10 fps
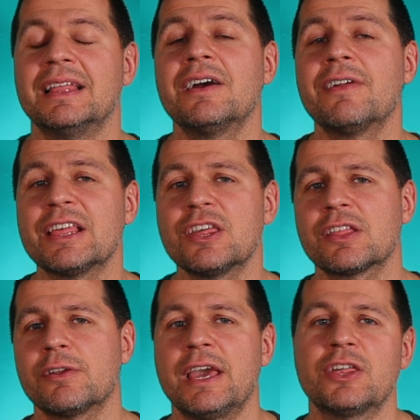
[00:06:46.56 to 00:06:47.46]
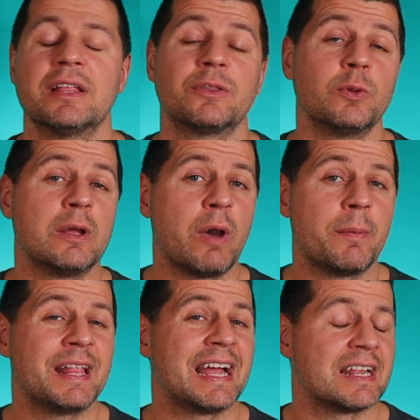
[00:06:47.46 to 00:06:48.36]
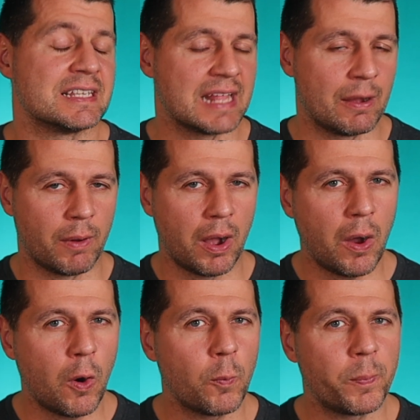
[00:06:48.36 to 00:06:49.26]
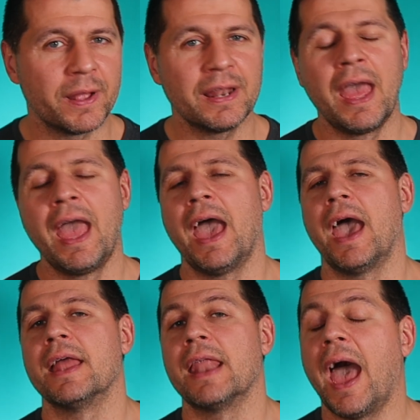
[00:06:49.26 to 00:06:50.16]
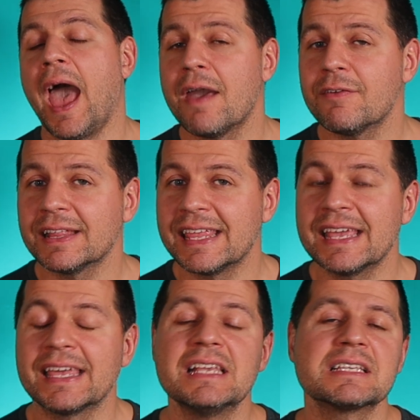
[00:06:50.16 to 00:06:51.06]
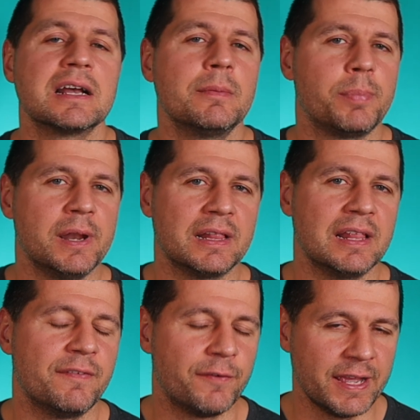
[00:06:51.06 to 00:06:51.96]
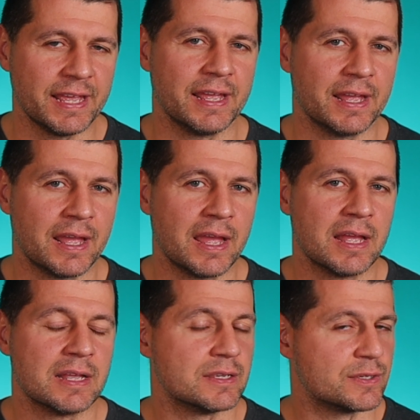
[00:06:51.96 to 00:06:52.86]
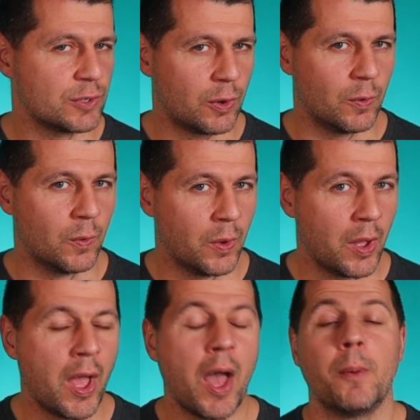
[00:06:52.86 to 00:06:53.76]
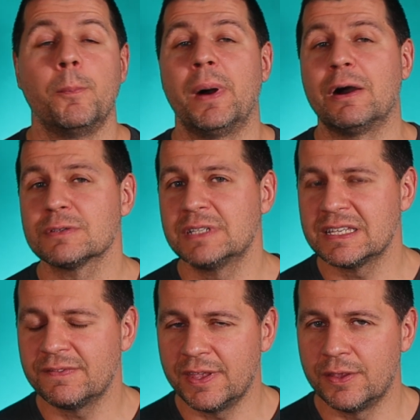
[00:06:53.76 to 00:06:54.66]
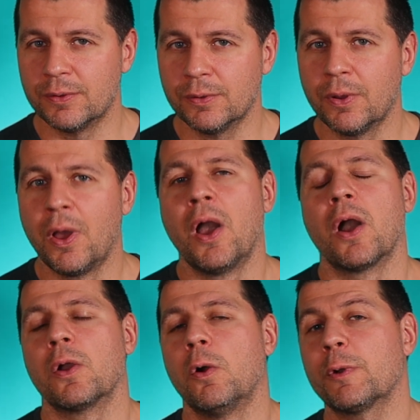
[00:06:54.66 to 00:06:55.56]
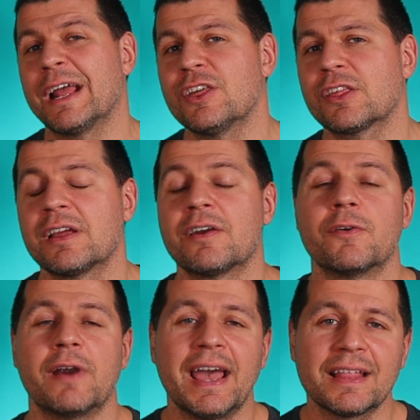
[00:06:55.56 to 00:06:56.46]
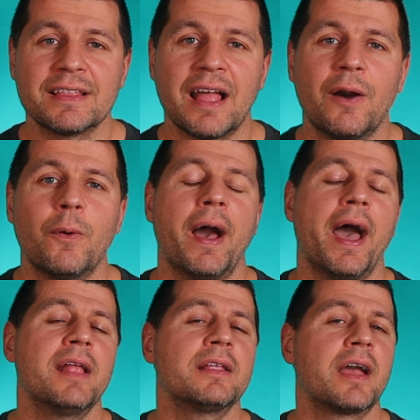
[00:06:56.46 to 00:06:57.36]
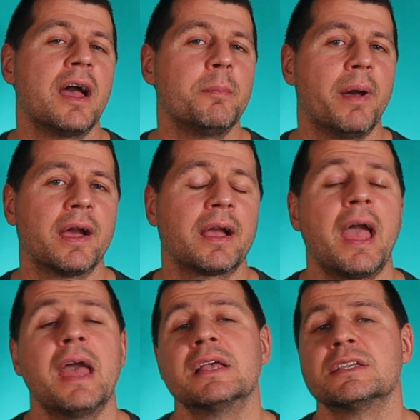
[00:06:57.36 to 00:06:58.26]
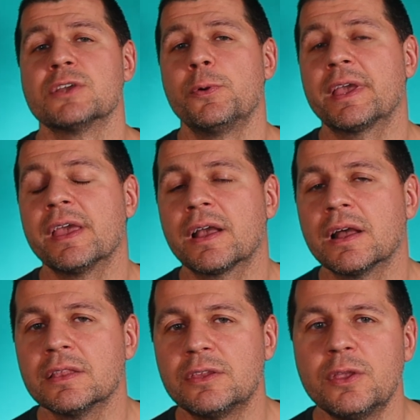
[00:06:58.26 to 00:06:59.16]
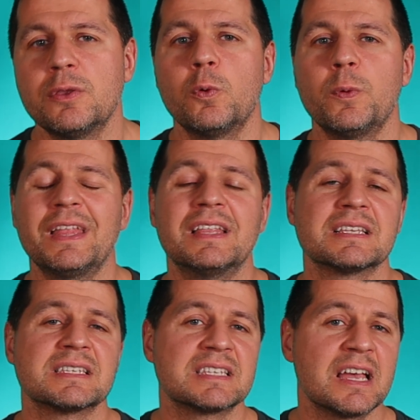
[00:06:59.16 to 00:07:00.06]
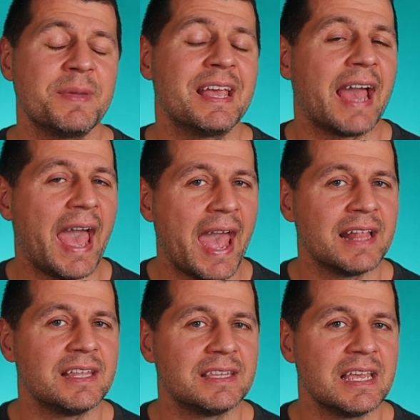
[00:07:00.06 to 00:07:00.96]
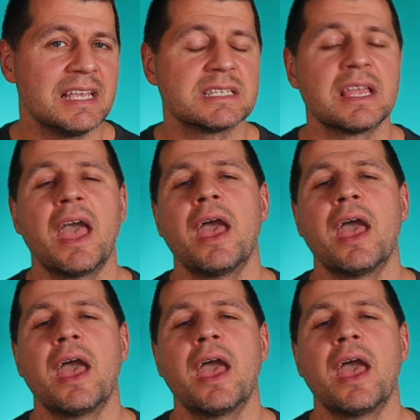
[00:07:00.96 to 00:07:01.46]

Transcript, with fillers: The registration to the webinar is now open and everything is completely free. So, pause this video, go register right now and come back so we can continue with the summing entities